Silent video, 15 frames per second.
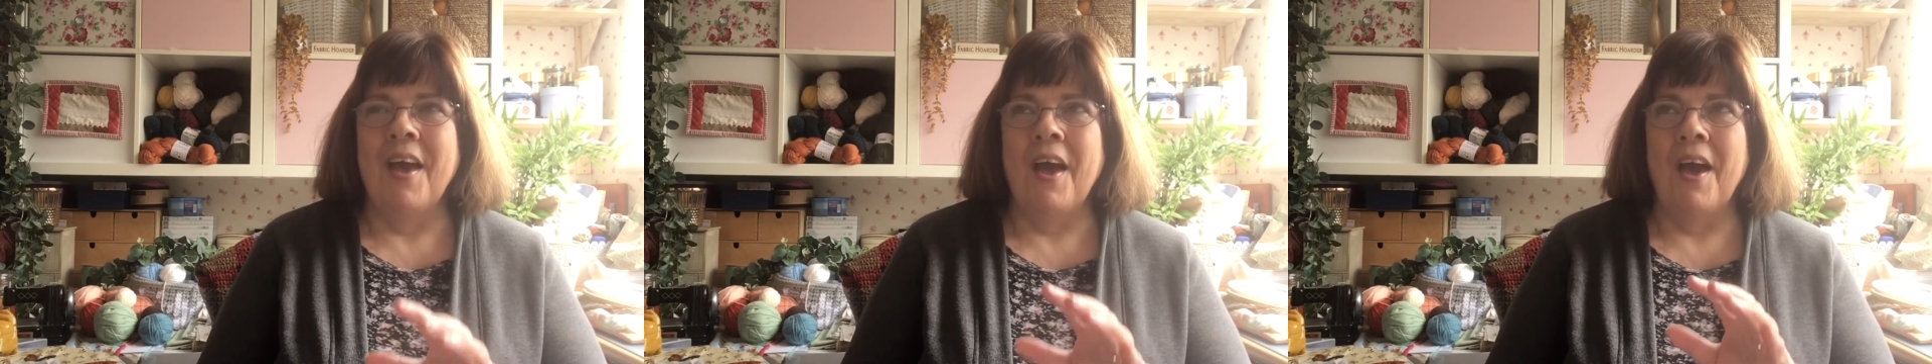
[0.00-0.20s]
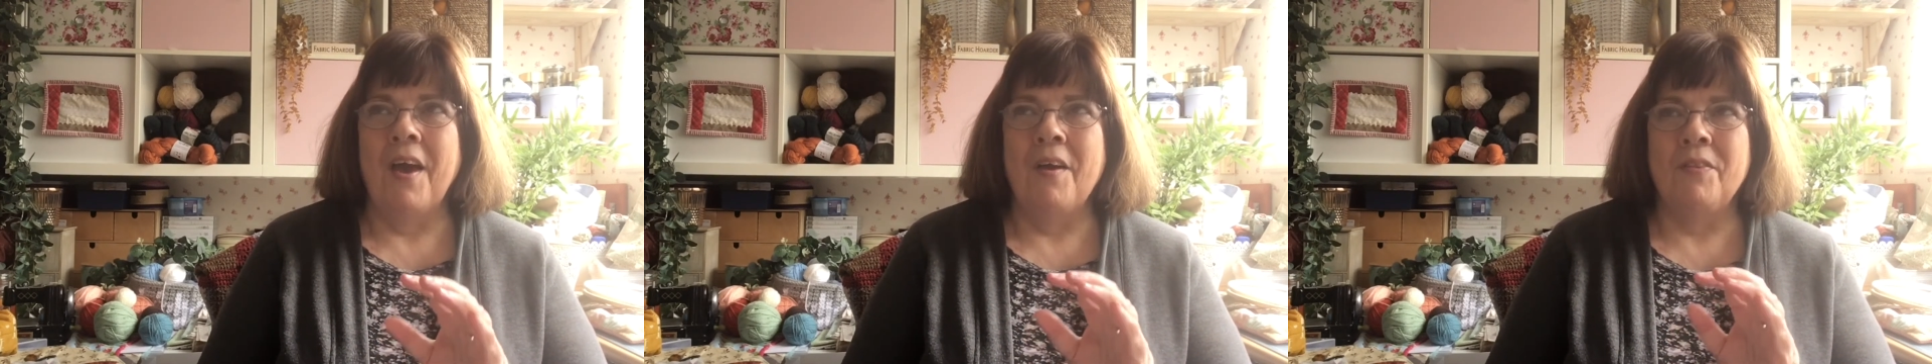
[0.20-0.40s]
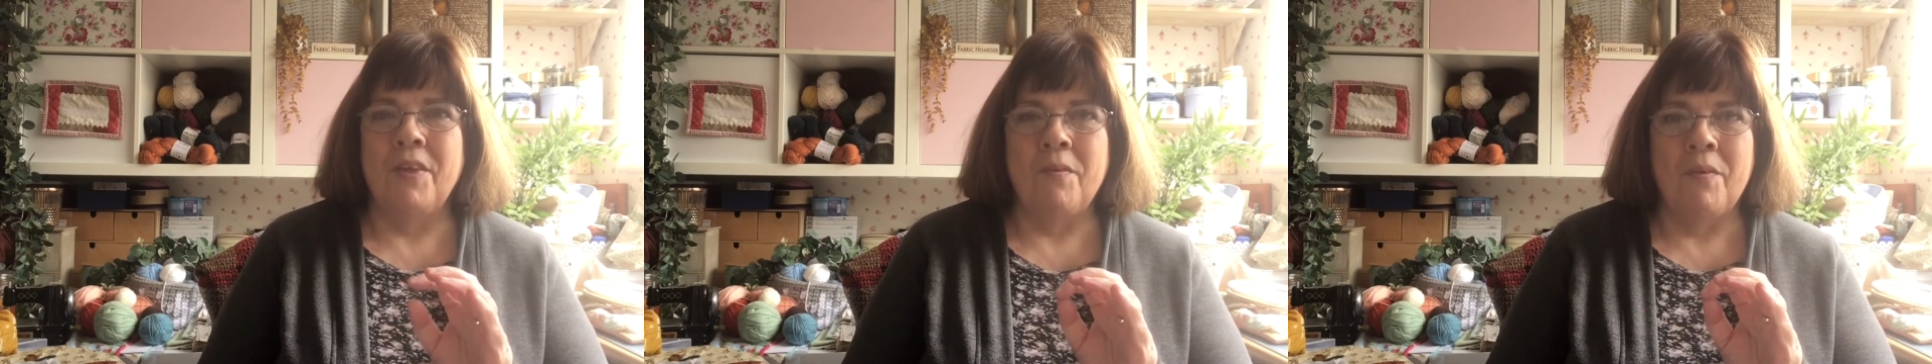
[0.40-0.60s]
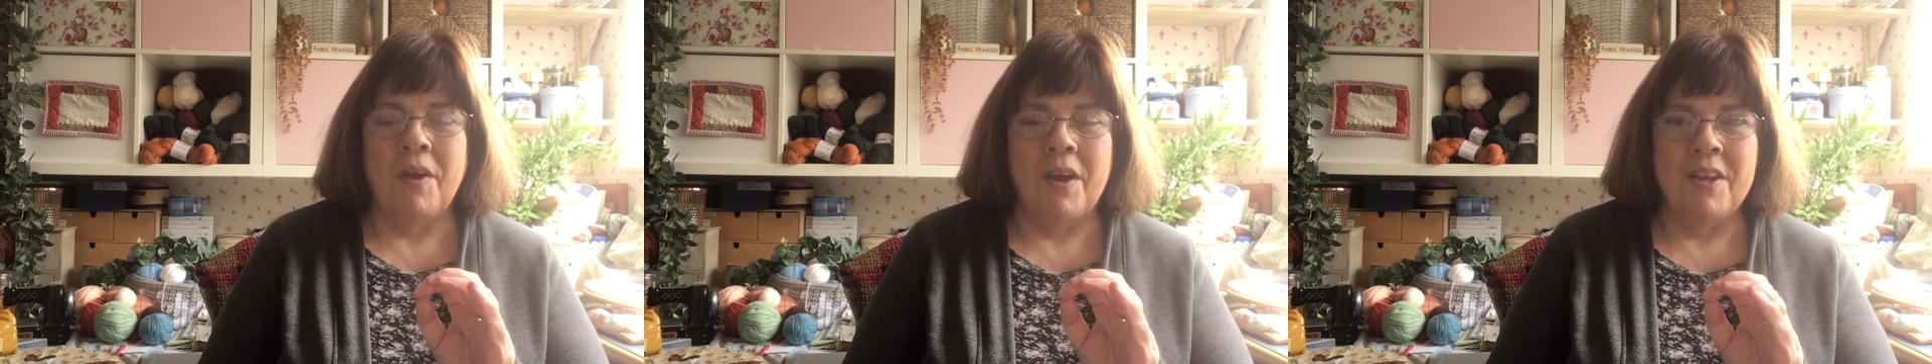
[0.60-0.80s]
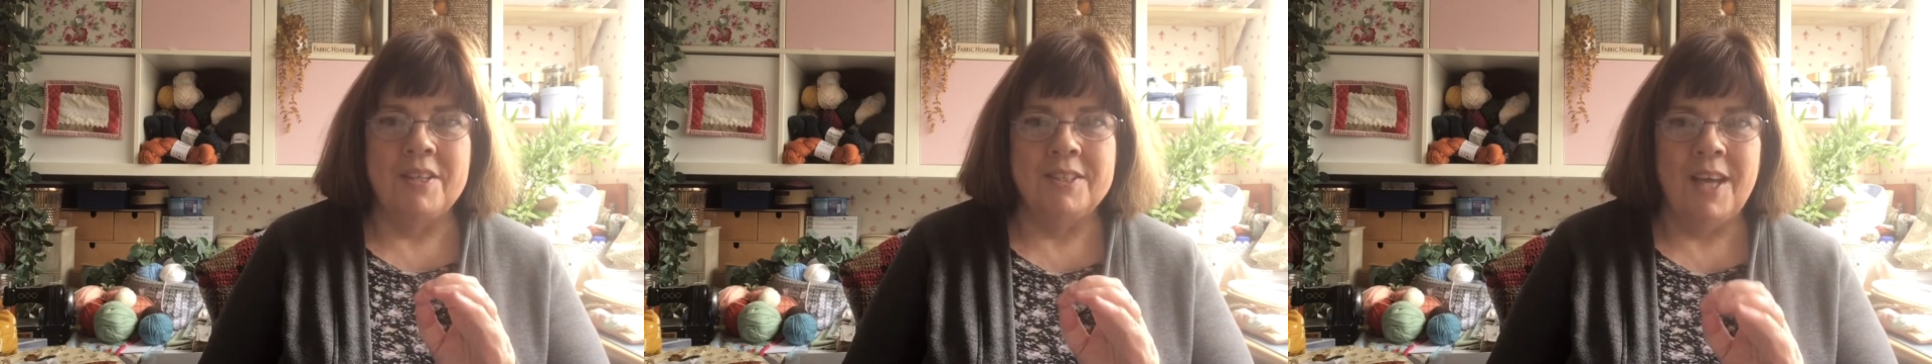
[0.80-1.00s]
they were
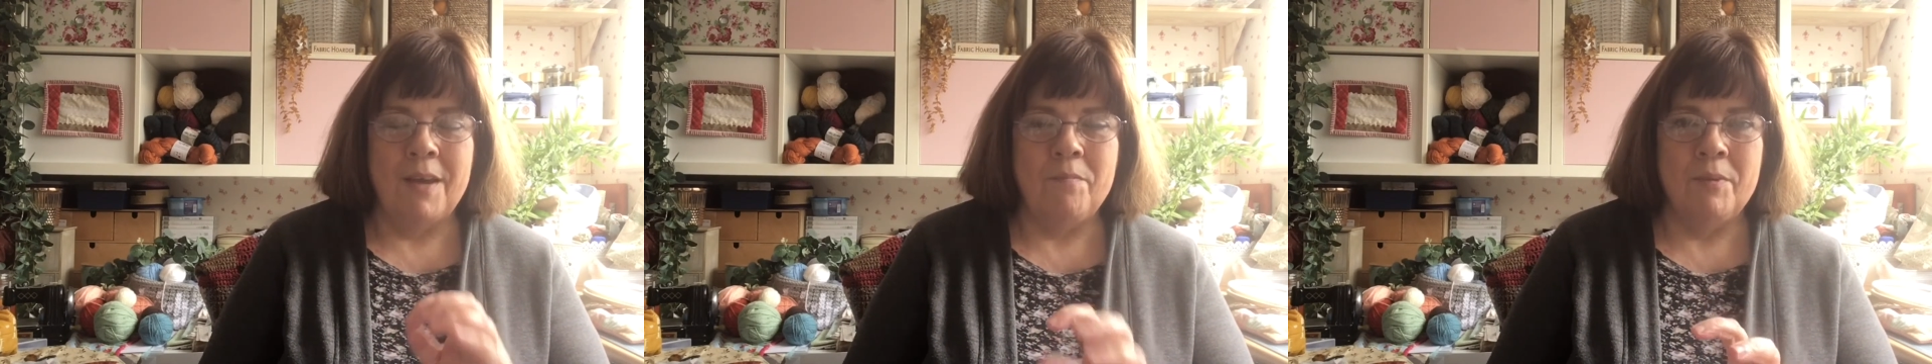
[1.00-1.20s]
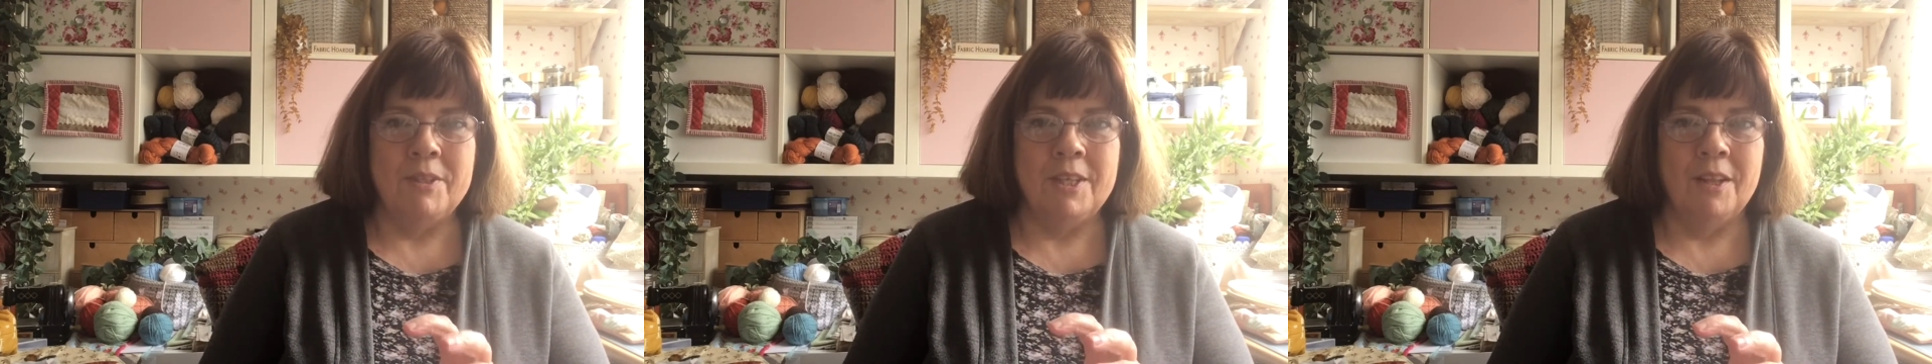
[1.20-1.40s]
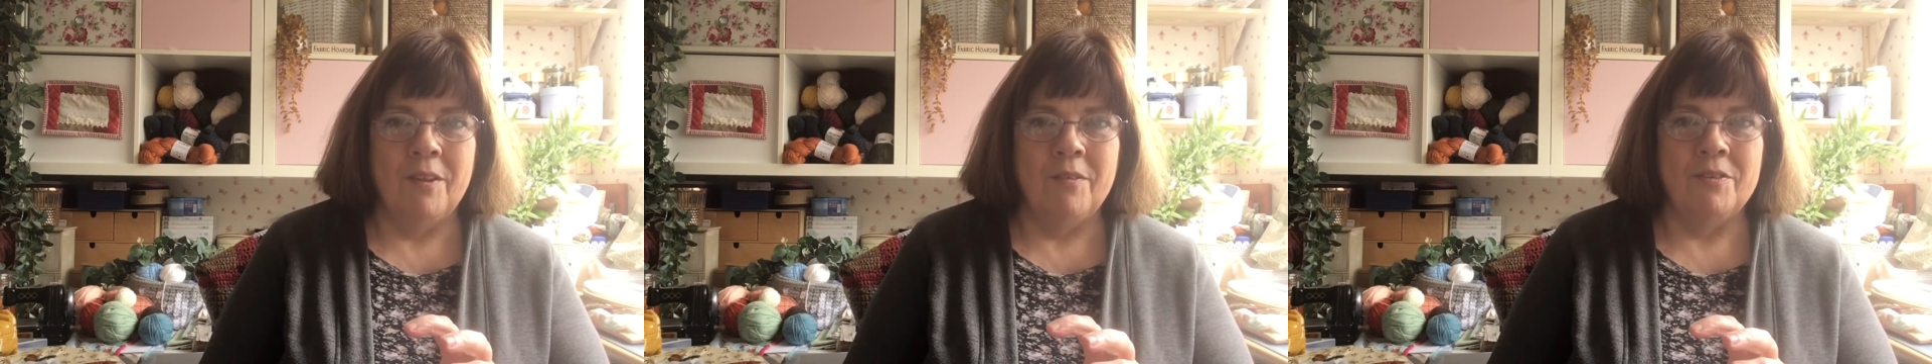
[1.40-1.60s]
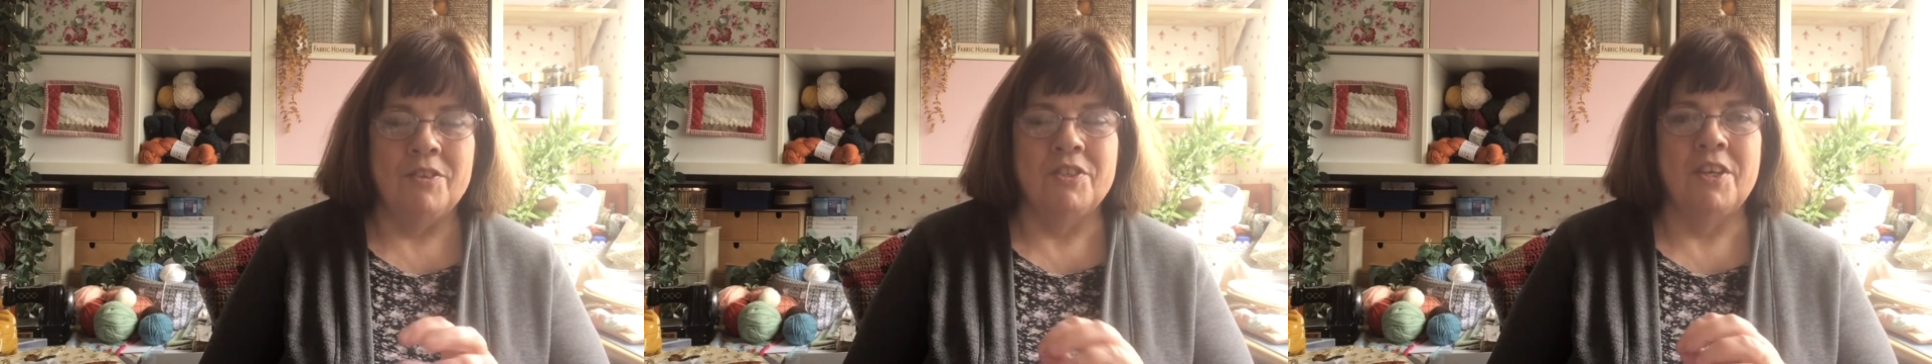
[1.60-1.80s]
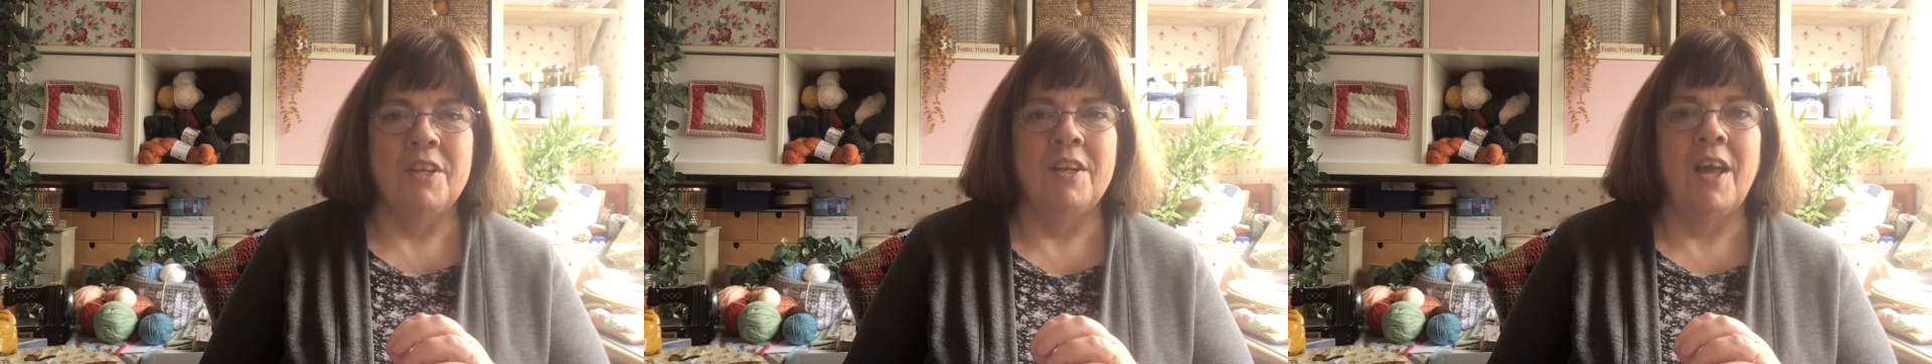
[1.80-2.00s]
going to take me to
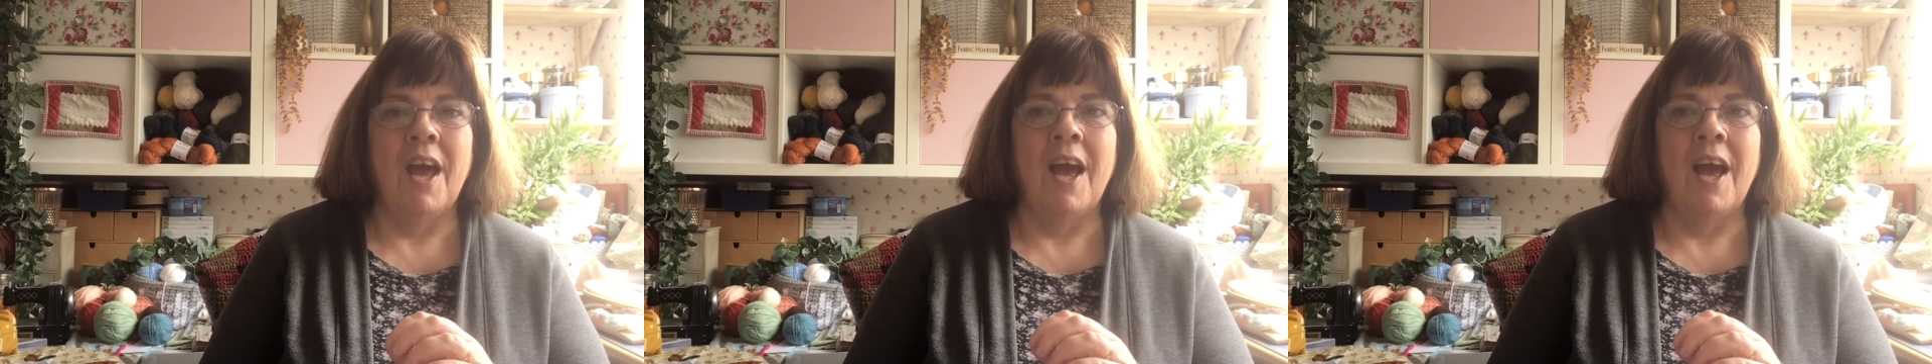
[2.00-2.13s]
London